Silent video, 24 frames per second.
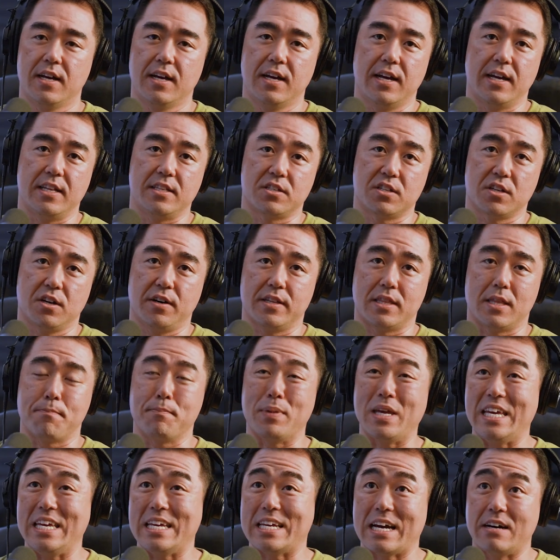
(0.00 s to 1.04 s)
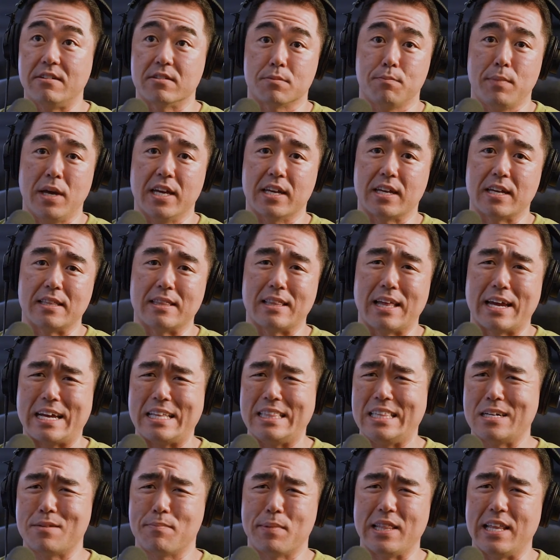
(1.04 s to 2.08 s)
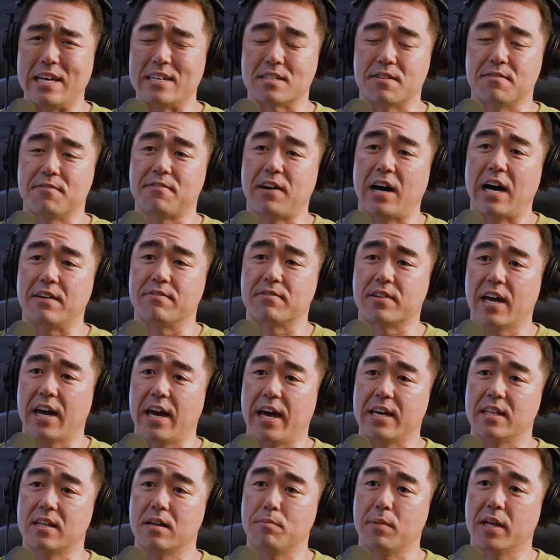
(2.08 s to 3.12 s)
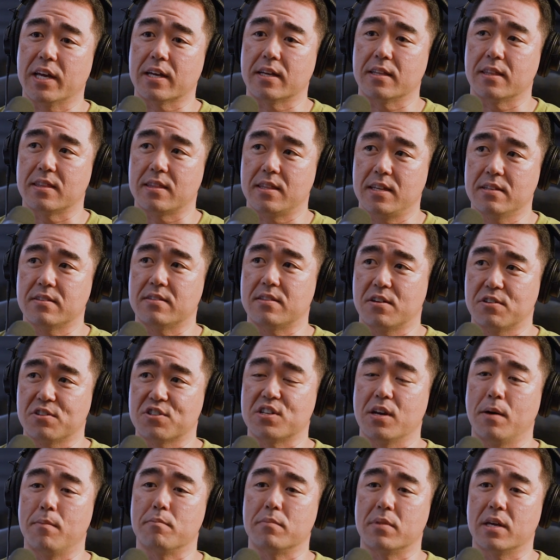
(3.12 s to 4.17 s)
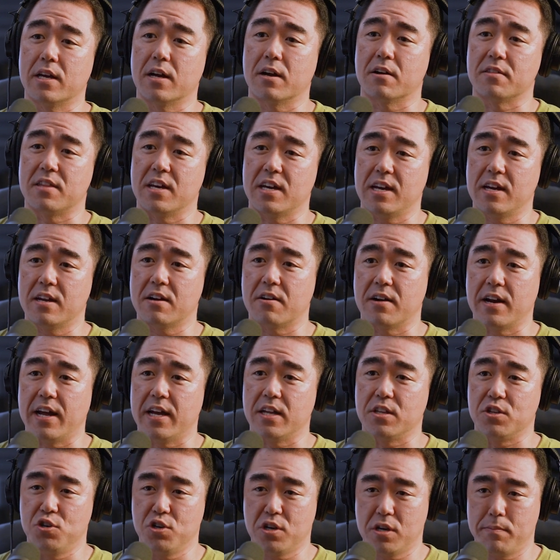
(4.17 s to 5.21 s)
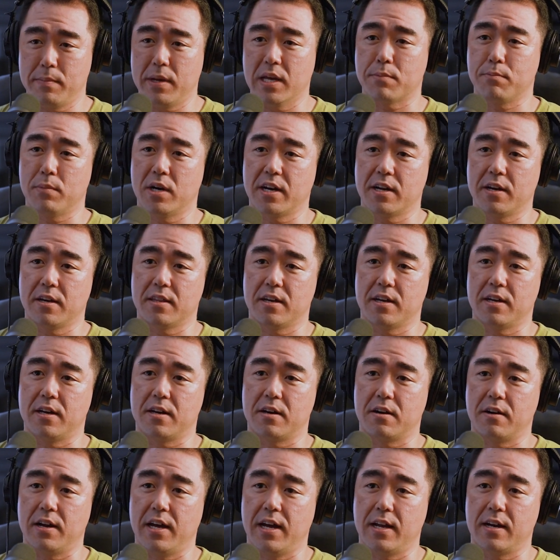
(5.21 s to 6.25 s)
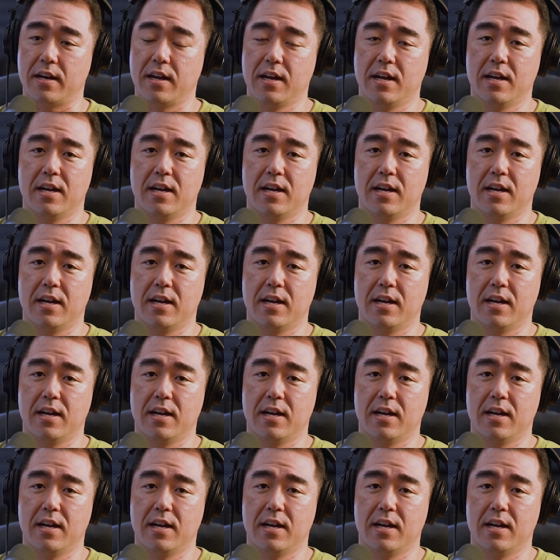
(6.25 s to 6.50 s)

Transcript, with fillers: And so at the peak, I was making like a little bit less than 5K. And I'm like, this, there's something here. The internet, you can make money on the internet.